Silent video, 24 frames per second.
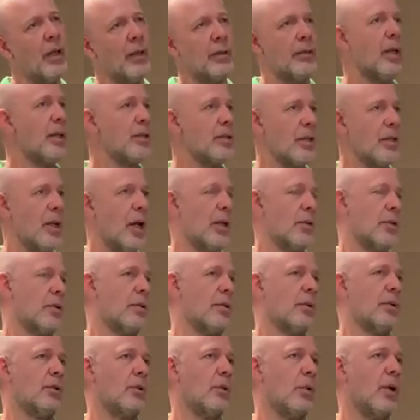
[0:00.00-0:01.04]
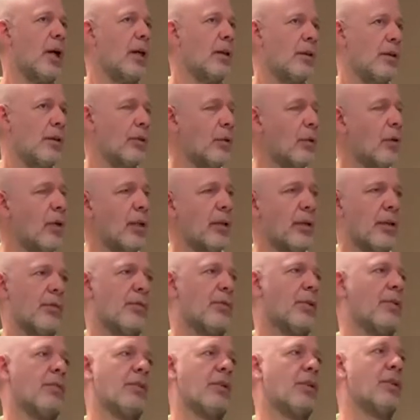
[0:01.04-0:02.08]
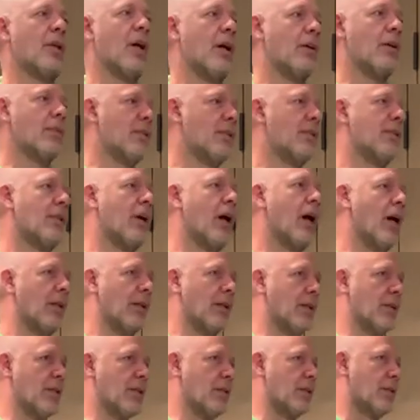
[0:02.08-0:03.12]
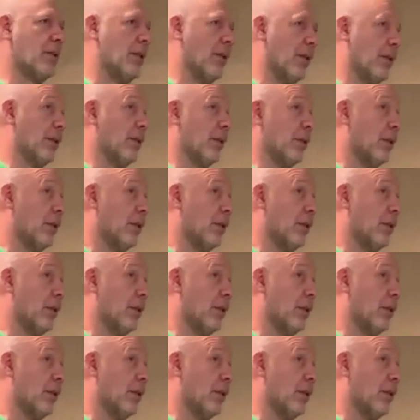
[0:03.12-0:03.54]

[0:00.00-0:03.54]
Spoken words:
that's actually $200,000 to $250,000 in